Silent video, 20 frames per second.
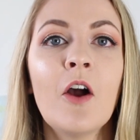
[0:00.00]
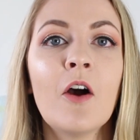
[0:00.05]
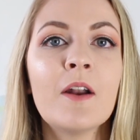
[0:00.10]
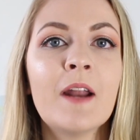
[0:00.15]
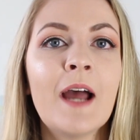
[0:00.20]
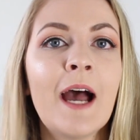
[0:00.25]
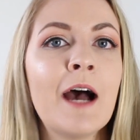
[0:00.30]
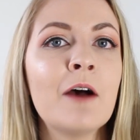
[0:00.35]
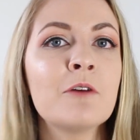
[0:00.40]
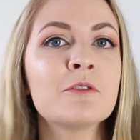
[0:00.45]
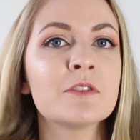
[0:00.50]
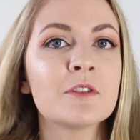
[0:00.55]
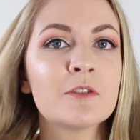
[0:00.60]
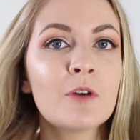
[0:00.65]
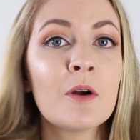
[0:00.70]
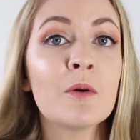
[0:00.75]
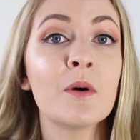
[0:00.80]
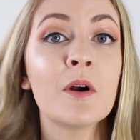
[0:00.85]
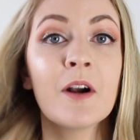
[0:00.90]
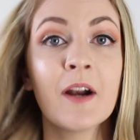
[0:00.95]
on how to
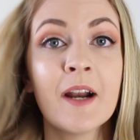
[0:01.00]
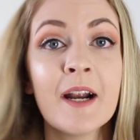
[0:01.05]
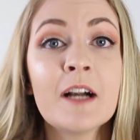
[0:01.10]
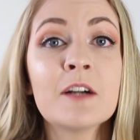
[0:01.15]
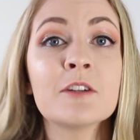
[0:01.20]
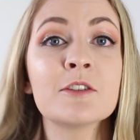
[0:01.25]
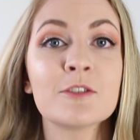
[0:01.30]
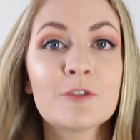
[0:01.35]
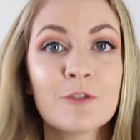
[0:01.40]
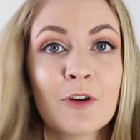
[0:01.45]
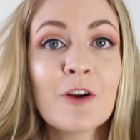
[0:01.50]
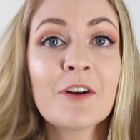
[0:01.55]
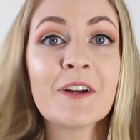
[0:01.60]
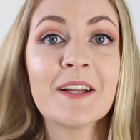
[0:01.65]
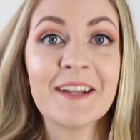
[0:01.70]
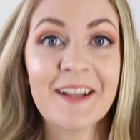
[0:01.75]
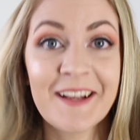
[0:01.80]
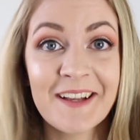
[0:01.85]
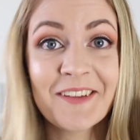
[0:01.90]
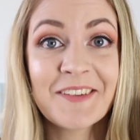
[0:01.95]
grow our hair strong
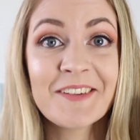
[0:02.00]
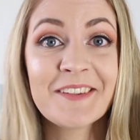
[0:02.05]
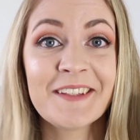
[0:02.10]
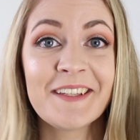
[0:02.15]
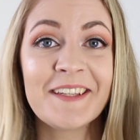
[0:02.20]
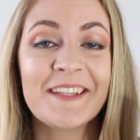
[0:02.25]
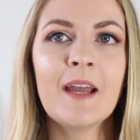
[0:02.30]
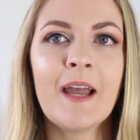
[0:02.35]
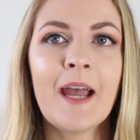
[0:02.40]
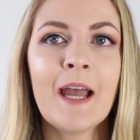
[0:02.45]
and healthy.